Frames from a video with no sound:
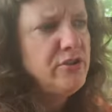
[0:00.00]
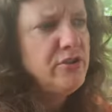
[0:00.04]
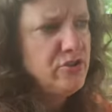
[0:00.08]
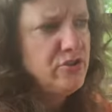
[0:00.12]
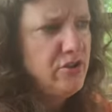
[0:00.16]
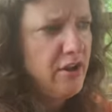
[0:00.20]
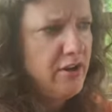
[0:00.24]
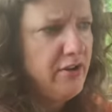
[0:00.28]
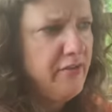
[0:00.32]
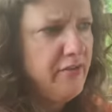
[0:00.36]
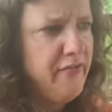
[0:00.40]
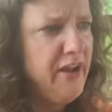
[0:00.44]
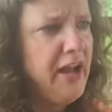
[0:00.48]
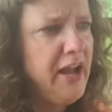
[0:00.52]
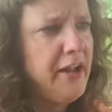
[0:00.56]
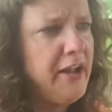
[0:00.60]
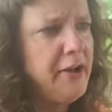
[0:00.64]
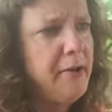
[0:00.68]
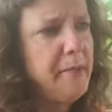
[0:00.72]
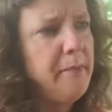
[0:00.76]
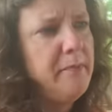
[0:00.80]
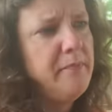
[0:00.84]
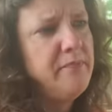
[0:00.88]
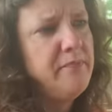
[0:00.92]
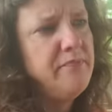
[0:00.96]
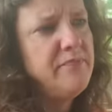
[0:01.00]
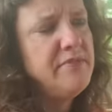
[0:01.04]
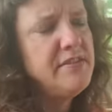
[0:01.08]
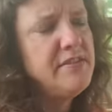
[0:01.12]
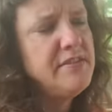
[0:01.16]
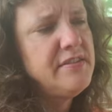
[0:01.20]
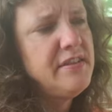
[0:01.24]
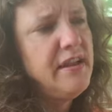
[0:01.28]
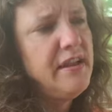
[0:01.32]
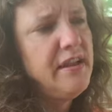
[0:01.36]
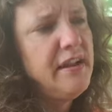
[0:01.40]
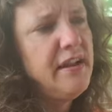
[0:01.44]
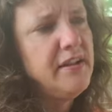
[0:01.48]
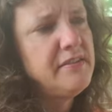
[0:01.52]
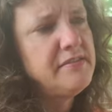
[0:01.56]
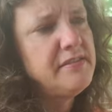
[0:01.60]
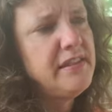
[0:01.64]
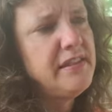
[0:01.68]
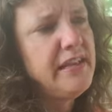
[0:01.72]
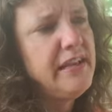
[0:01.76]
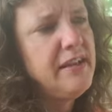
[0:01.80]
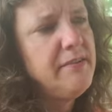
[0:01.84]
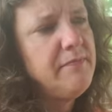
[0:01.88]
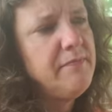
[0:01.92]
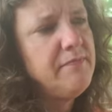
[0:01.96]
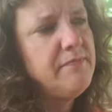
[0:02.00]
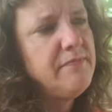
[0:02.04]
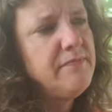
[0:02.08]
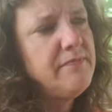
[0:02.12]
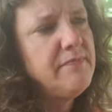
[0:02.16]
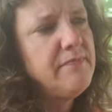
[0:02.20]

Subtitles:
son of Adam," said Aslan.